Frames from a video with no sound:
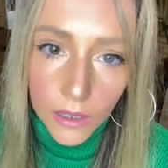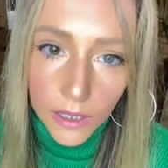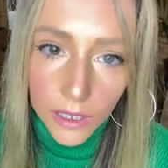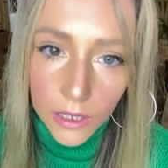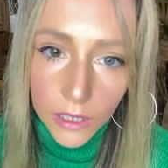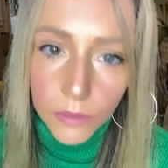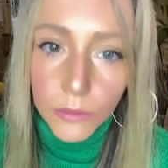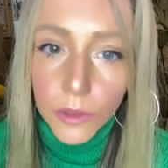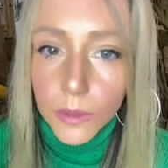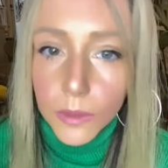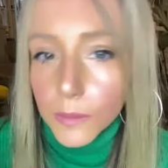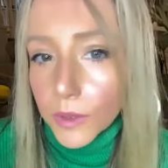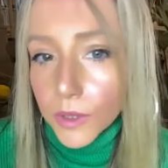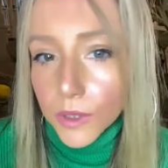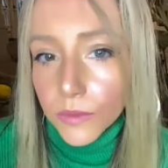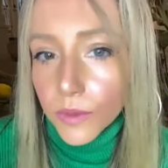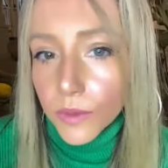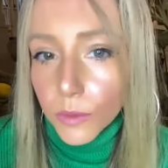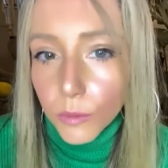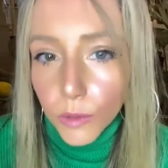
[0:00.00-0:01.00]
Like
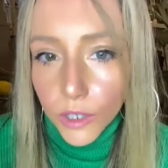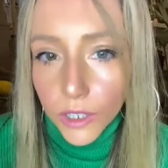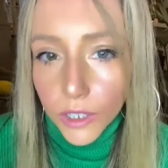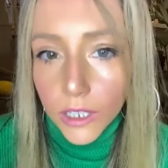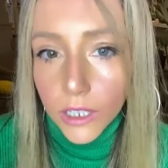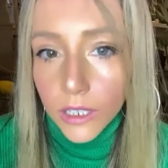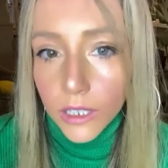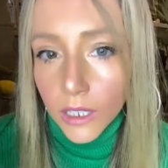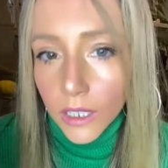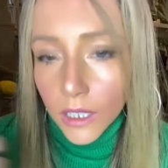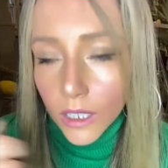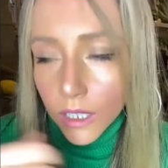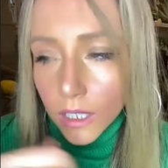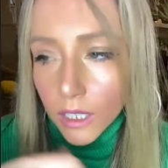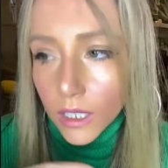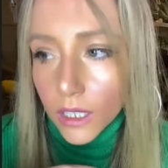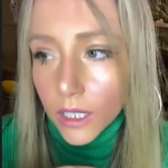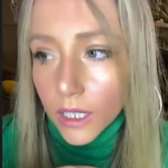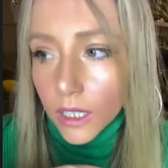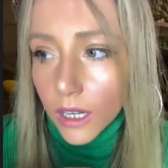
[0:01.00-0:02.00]
most of the work
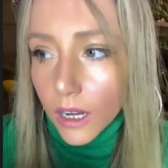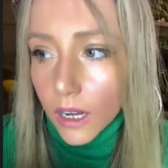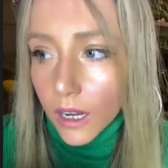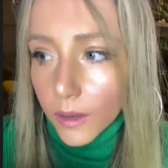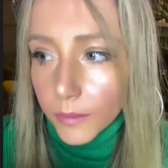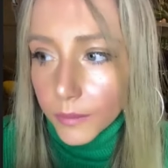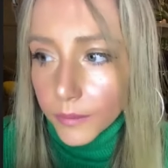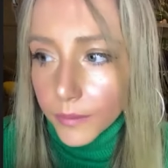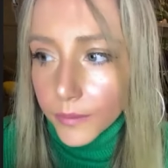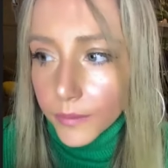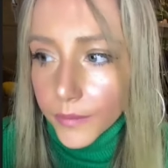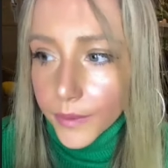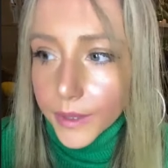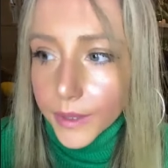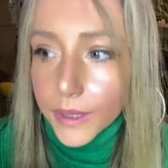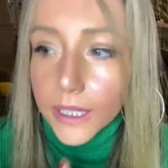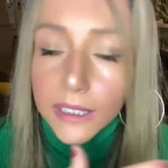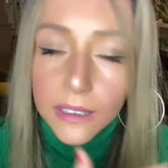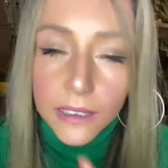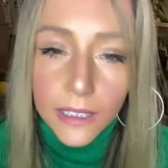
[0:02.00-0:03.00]

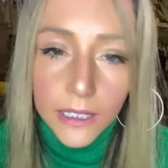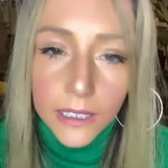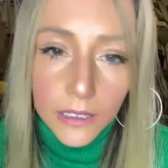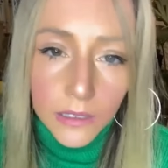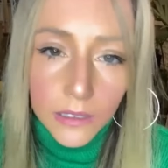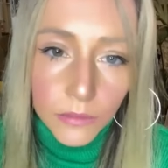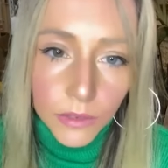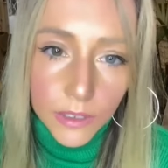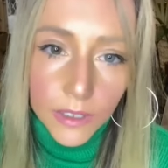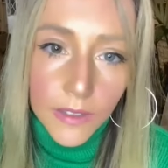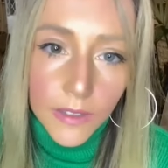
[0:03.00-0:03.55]
that they did was